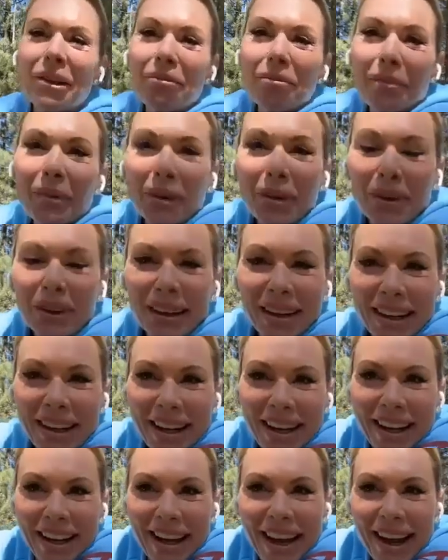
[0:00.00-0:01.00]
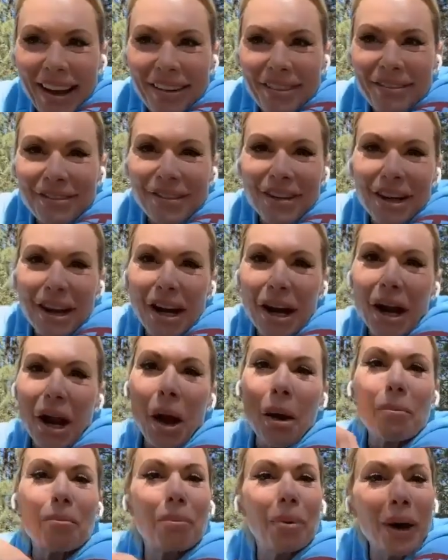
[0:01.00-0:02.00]
Good morning,
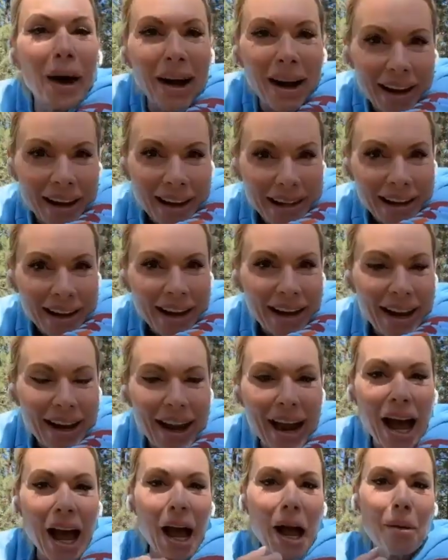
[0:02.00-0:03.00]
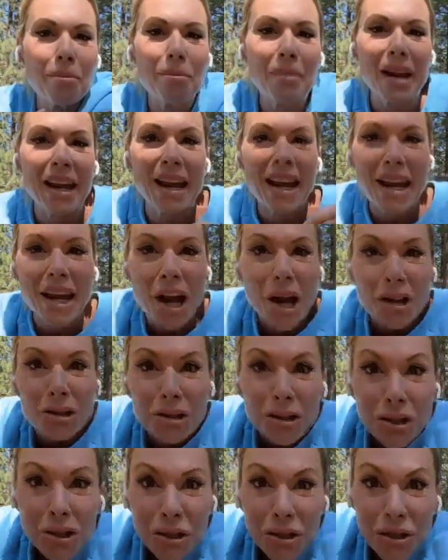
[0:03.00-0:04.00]
everybody. Happy
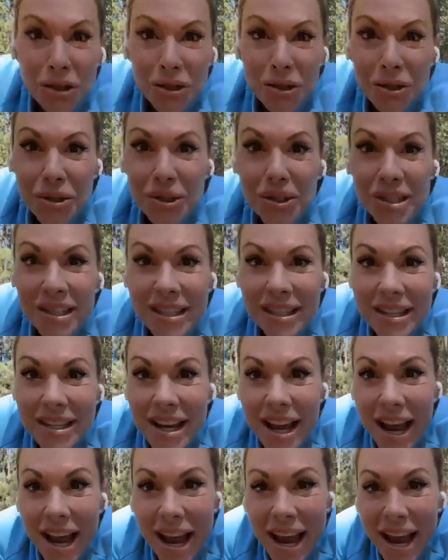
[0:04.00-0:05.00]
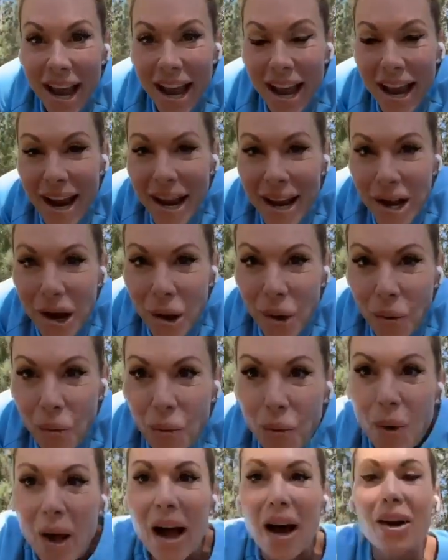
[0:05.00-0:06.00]
Tuesday.
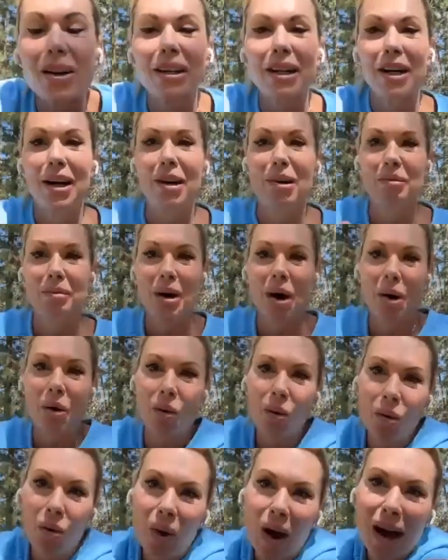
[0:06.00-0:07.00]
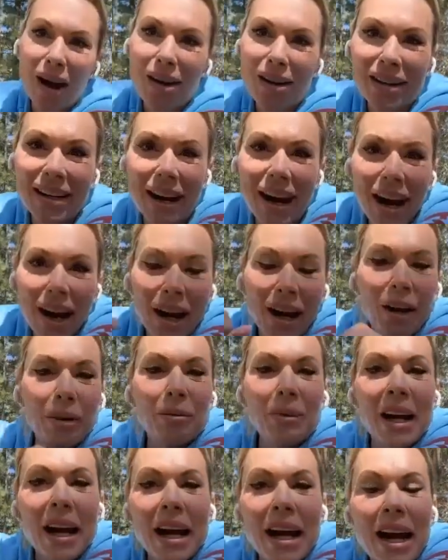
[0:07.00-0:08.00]
Welcome,
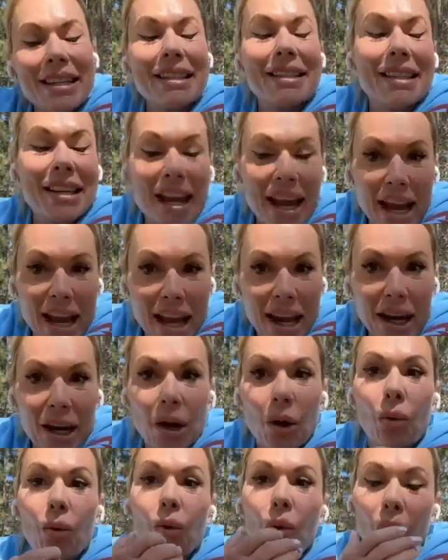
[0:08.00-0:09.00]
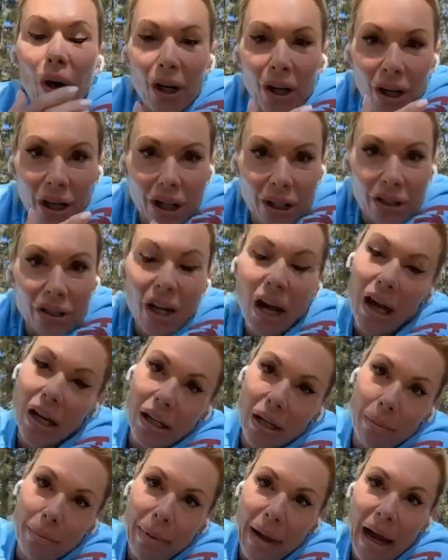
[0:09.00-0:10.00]
welcome. Today, we're going to
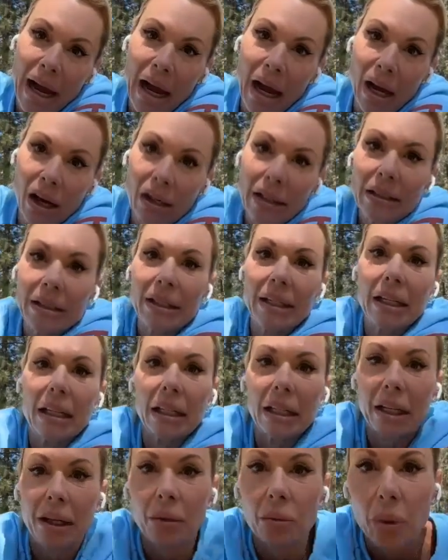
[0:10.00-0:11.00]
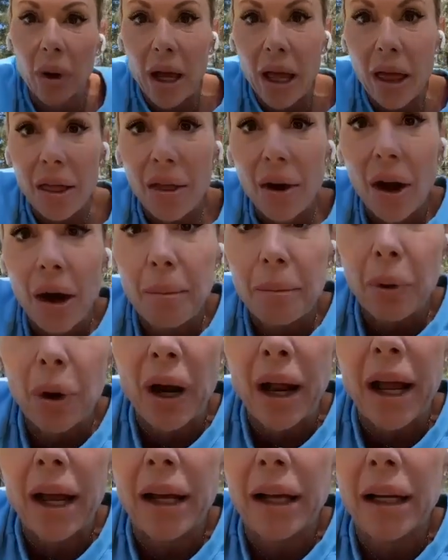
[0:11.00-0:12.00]
talk about dealing with
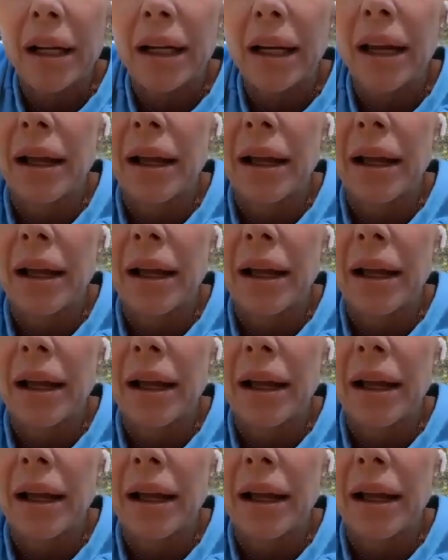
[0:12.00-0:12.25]
heartbreak.